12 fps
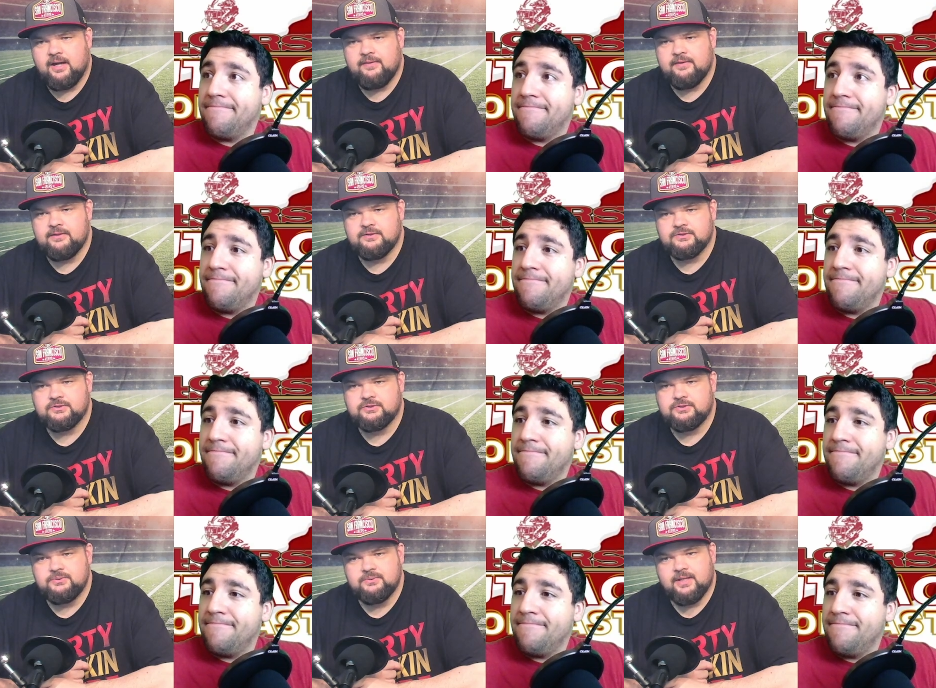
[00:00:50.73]
Speaker 1: and then
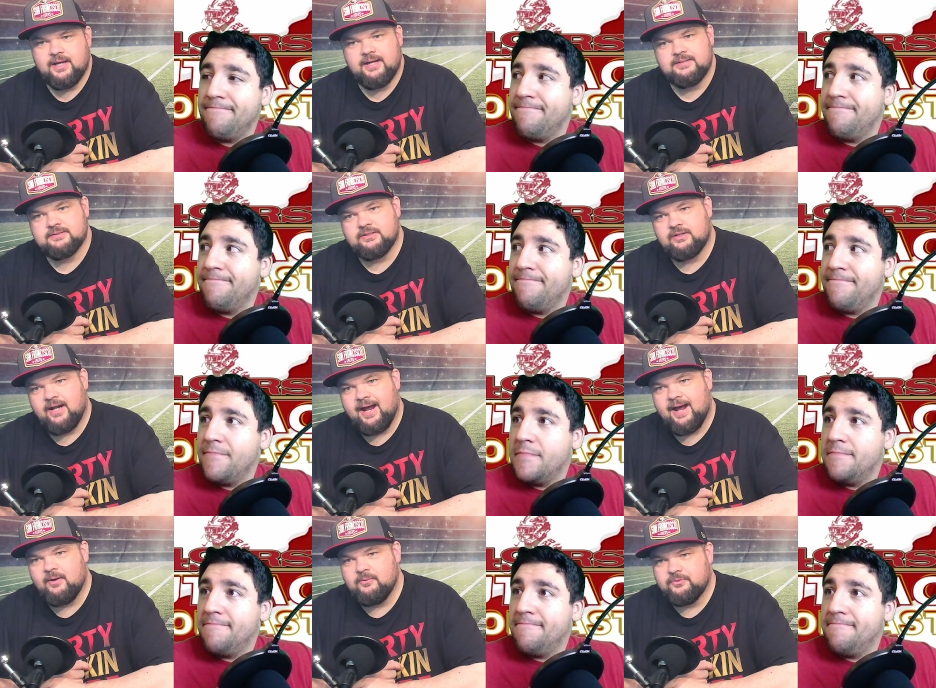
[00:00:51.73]
two guys that are
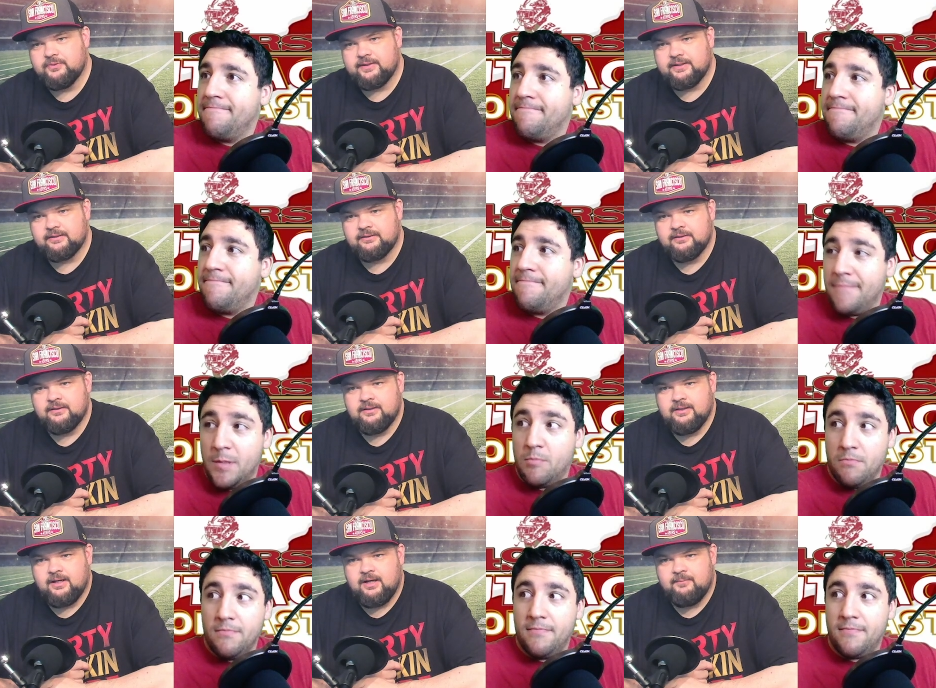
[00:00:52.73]
out there
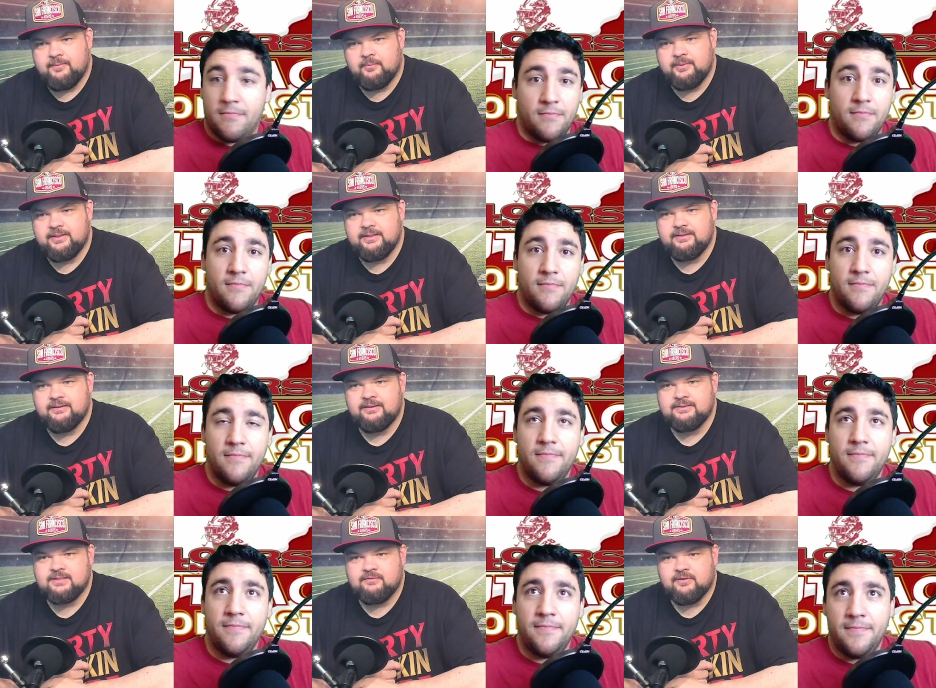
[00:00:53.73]
um, that we need to at
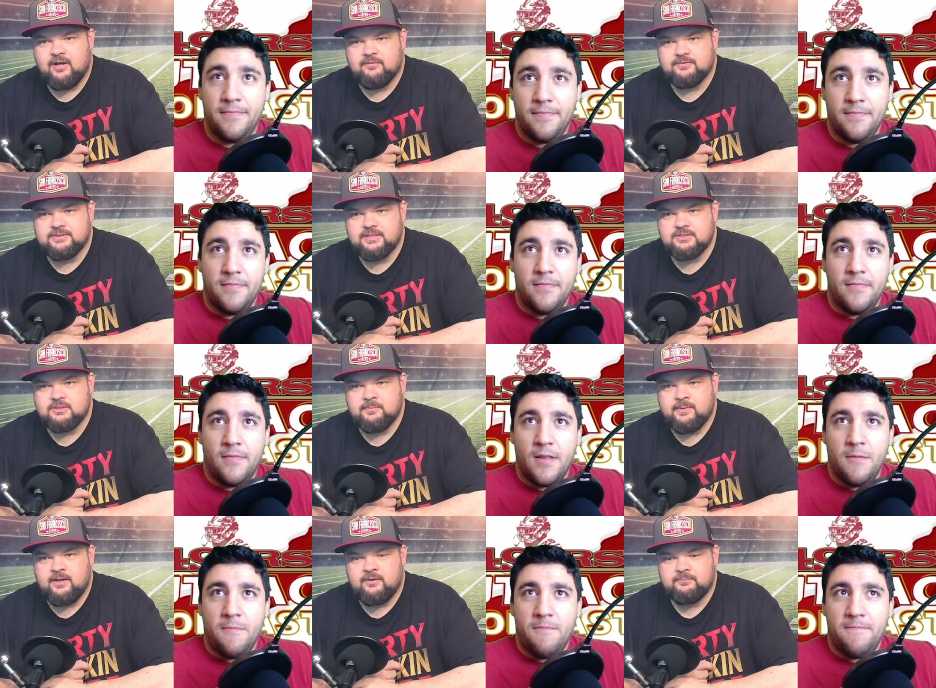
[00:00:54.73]
least have a conversation
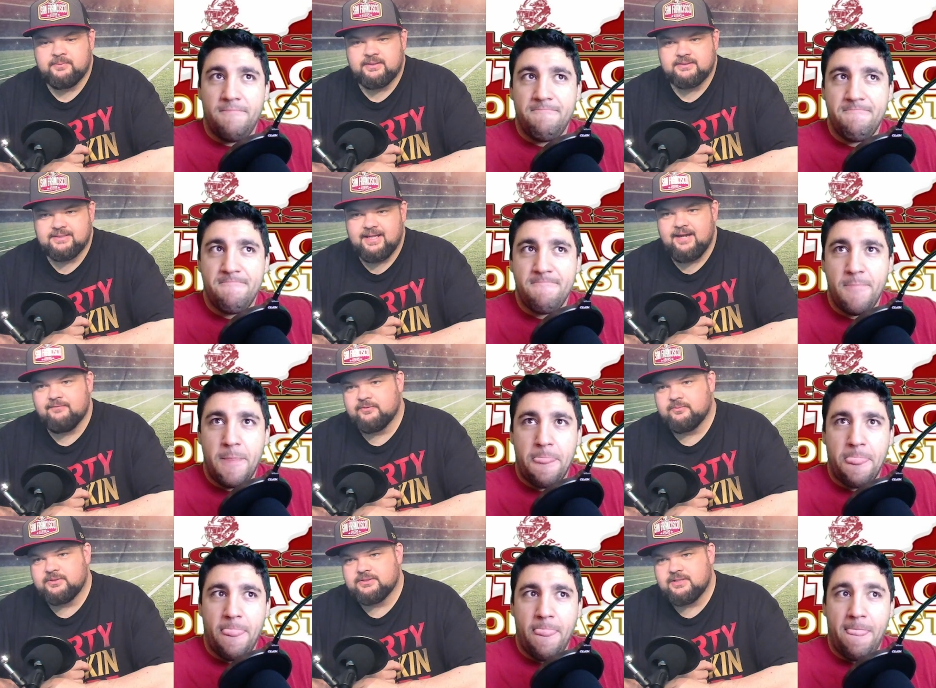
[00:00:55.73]
about because
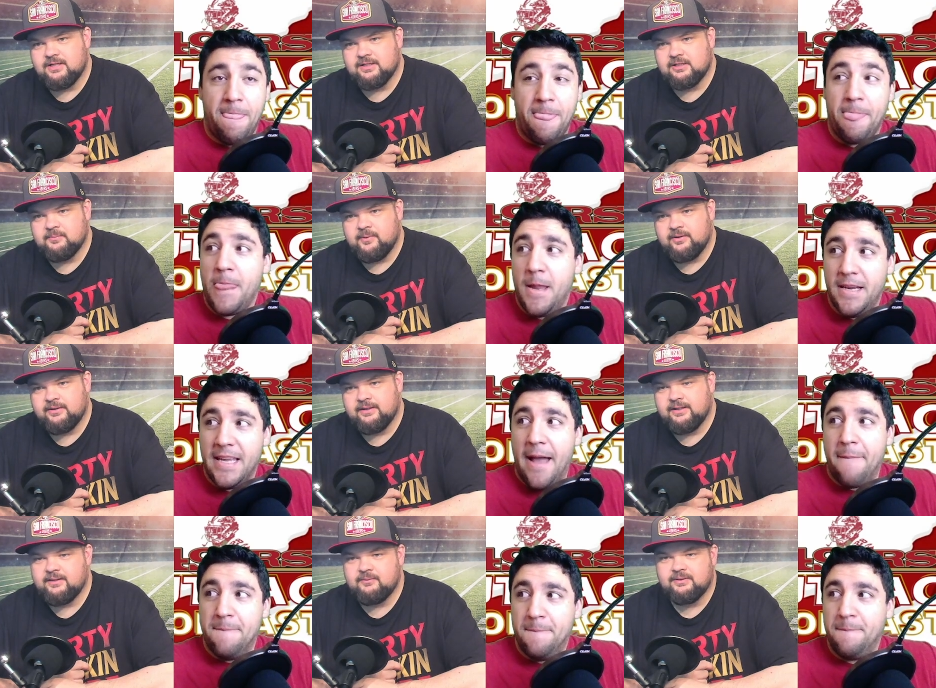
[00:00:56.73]
everyone is talking about it,
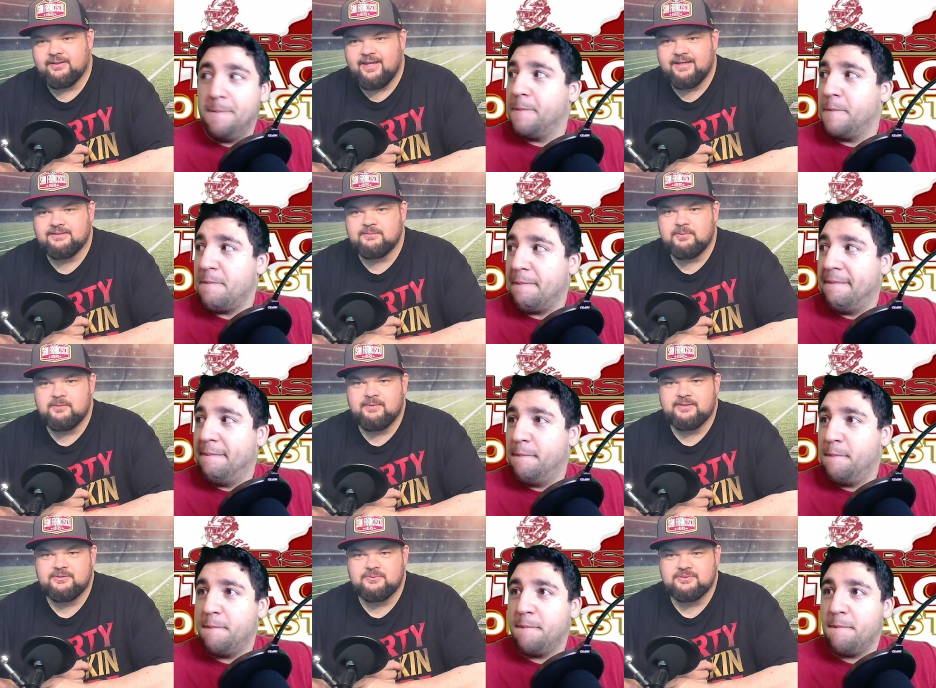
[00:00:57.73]
yep. and I would like to put
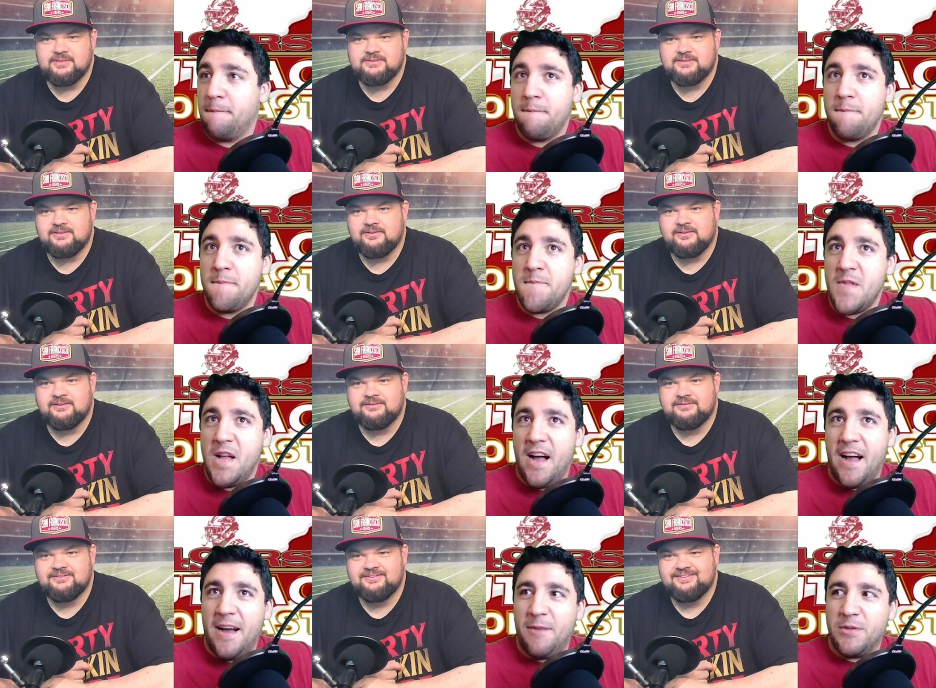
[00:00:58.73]
my two cents in. Uh,
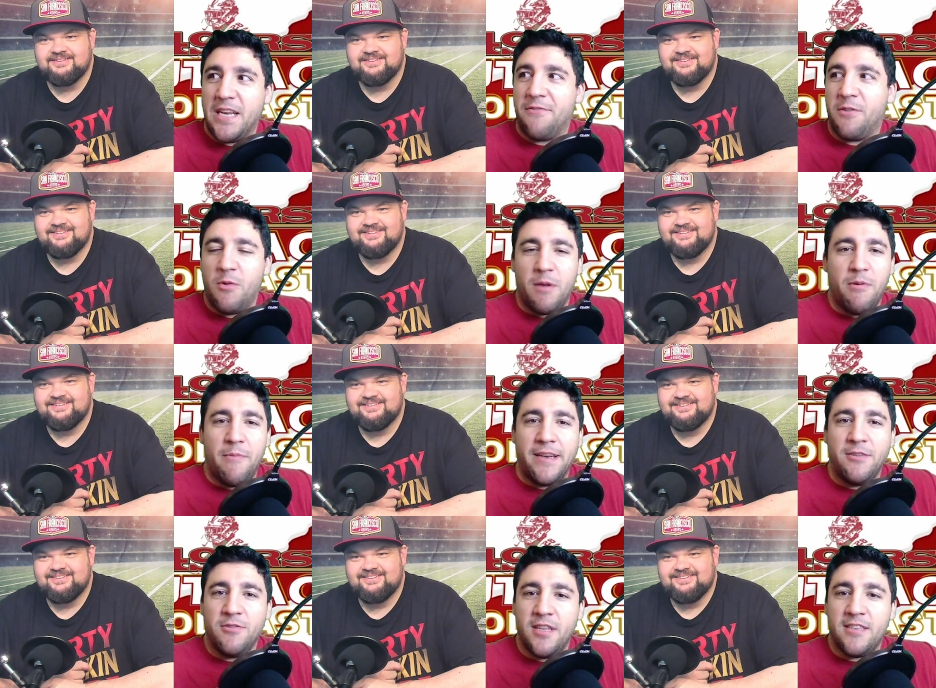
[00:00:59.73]
Speaker 2: I uh, would definitely want to put my two